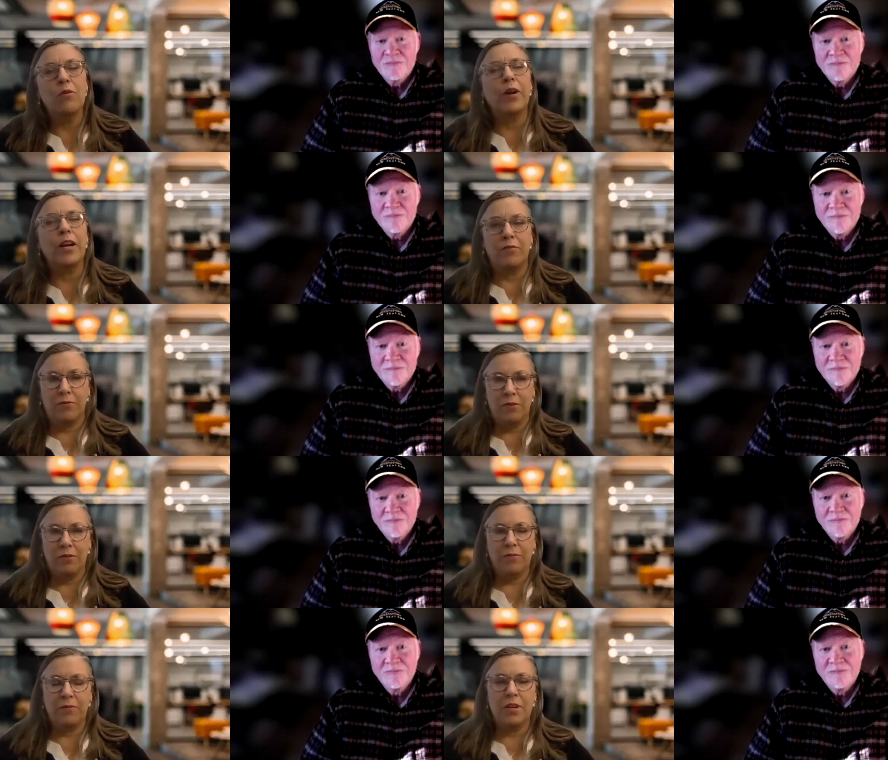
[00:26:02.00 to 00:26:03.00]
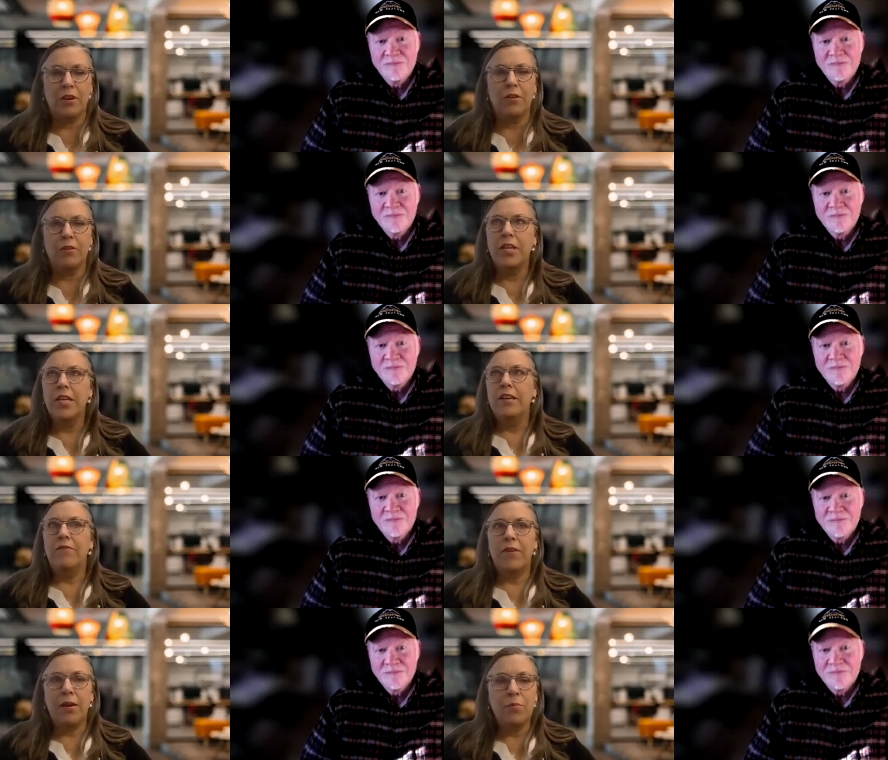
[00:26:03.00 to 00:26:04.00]
Speaker 1: grateful for their
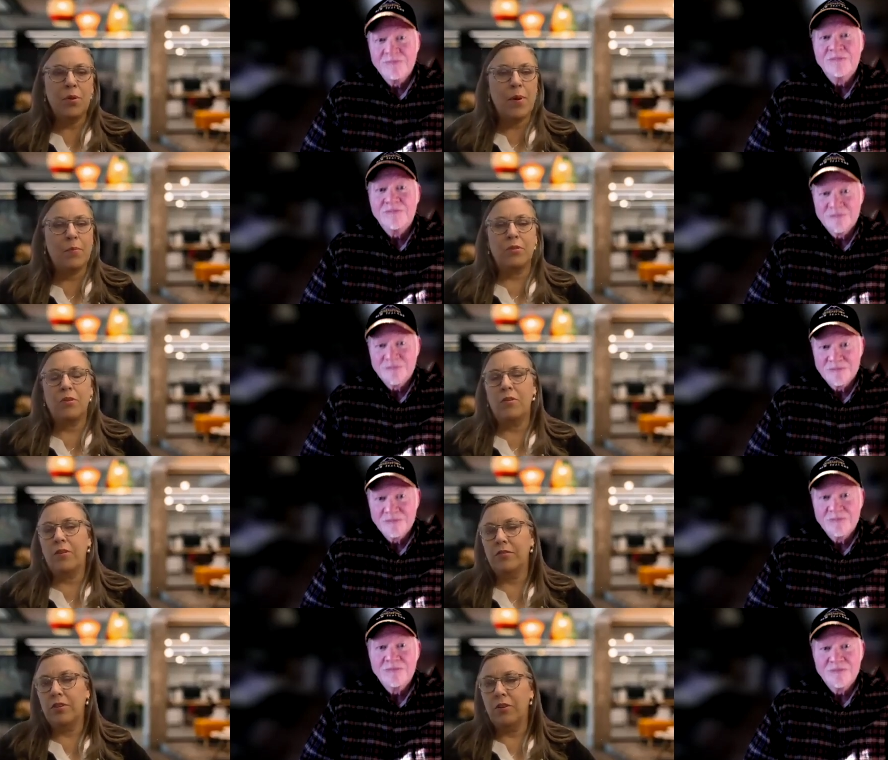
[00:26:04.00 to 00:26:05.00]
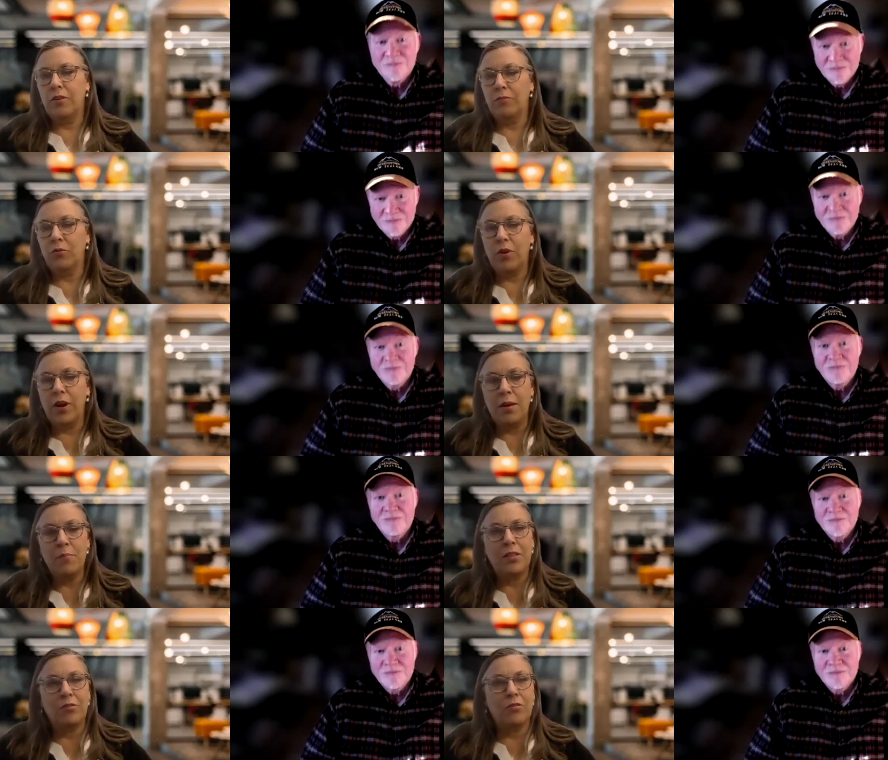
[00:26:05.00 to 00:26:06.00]
family member, their their
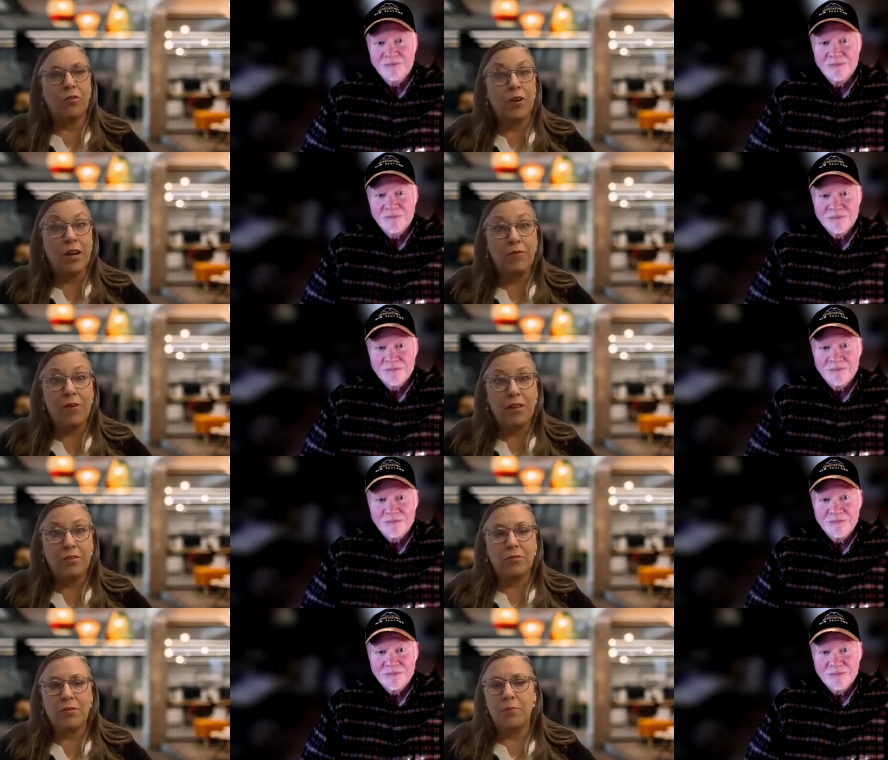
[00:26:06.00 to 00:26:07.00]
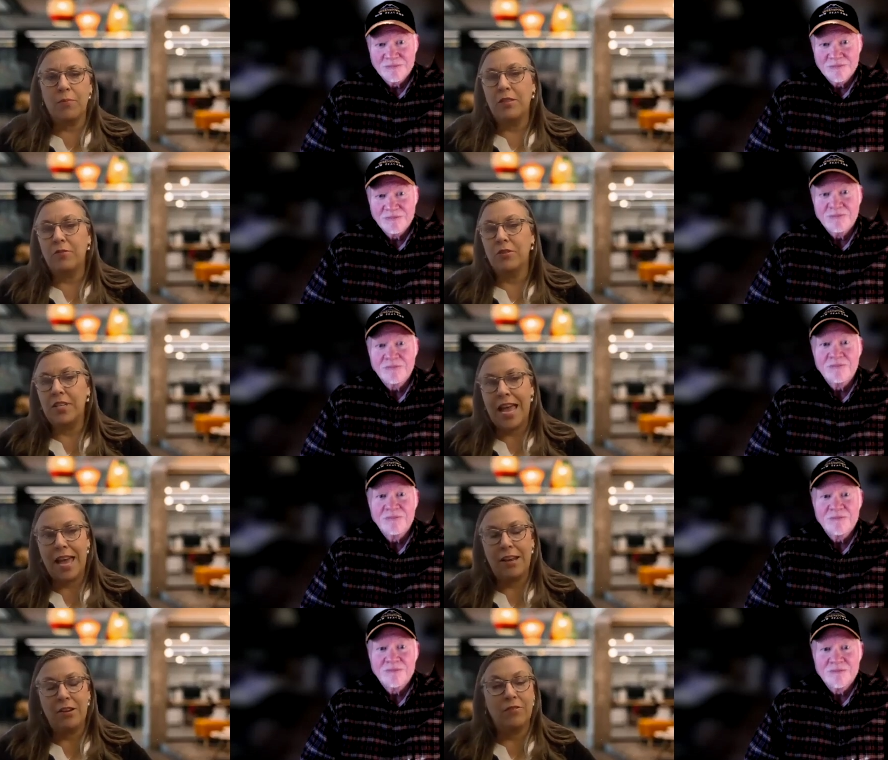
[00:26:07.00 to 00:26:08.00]
grandmother, their grandfather, their mother,
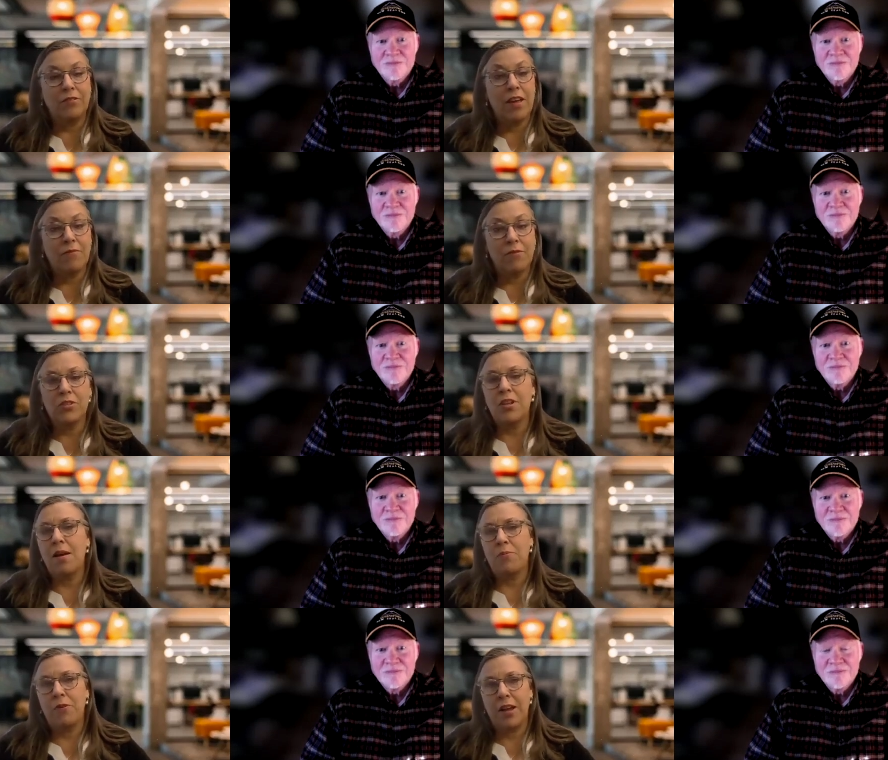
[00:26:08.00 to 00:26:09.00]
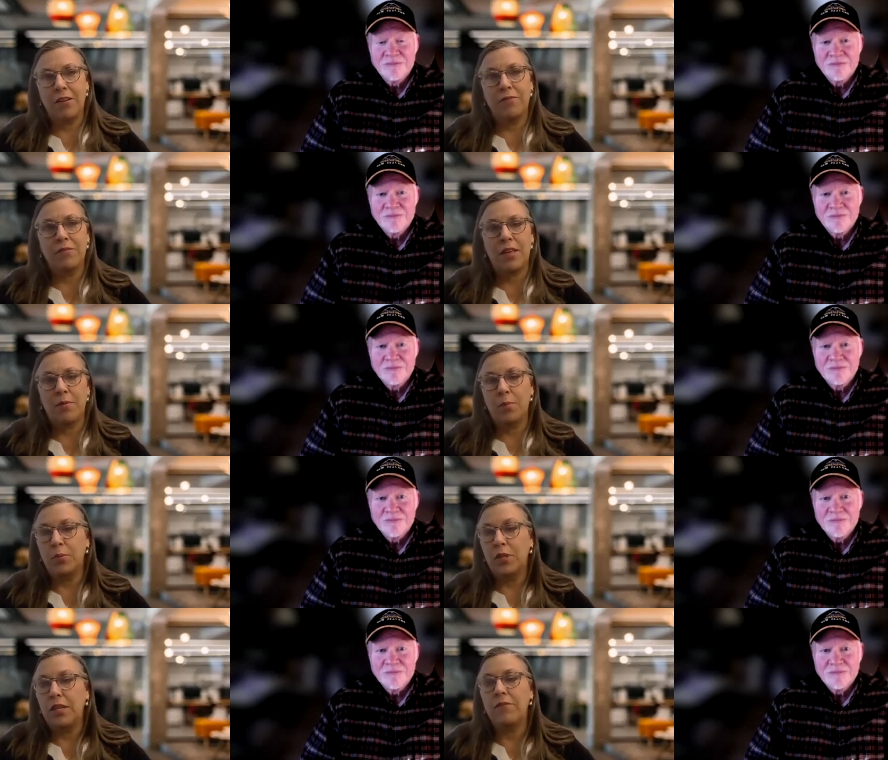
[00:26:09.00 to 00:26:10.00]
dad, who never stopped praying for them and
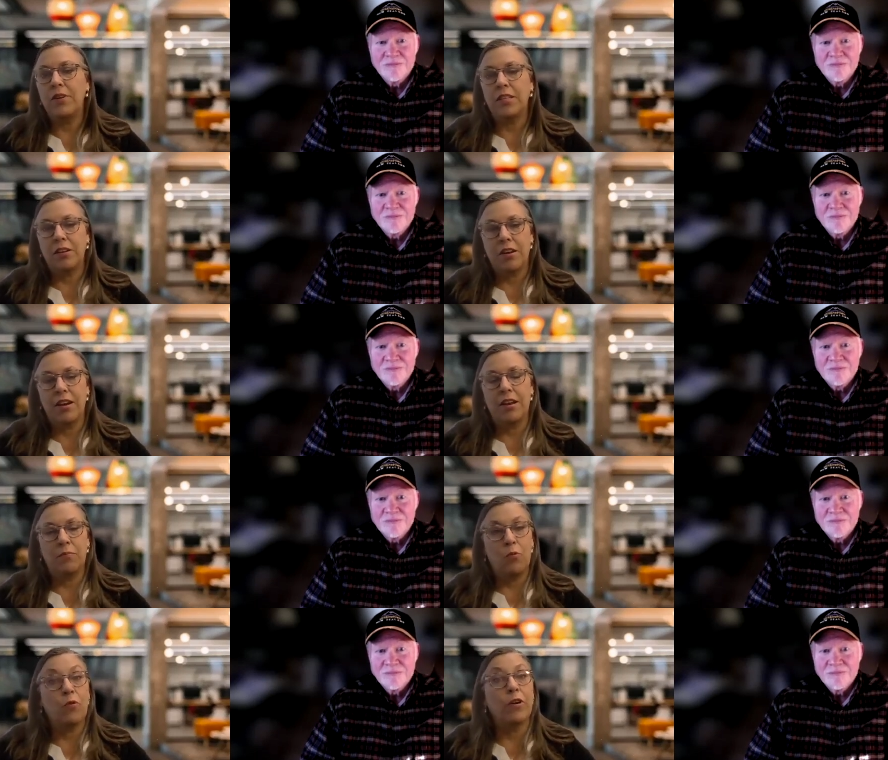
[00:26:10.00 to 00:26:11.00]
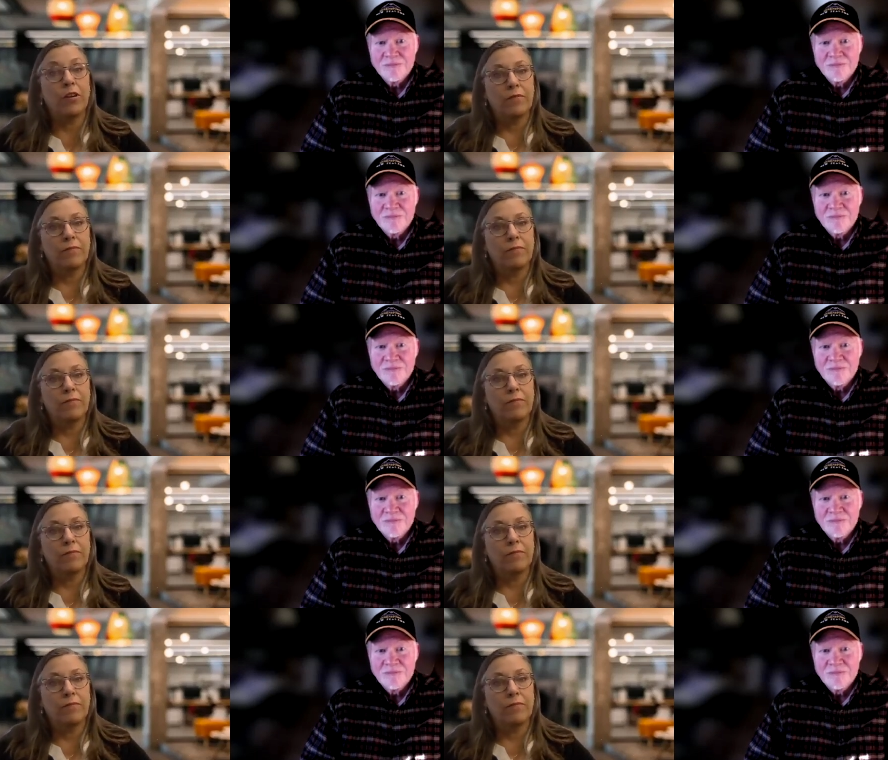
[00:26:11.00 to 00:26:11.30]
believing that God had more,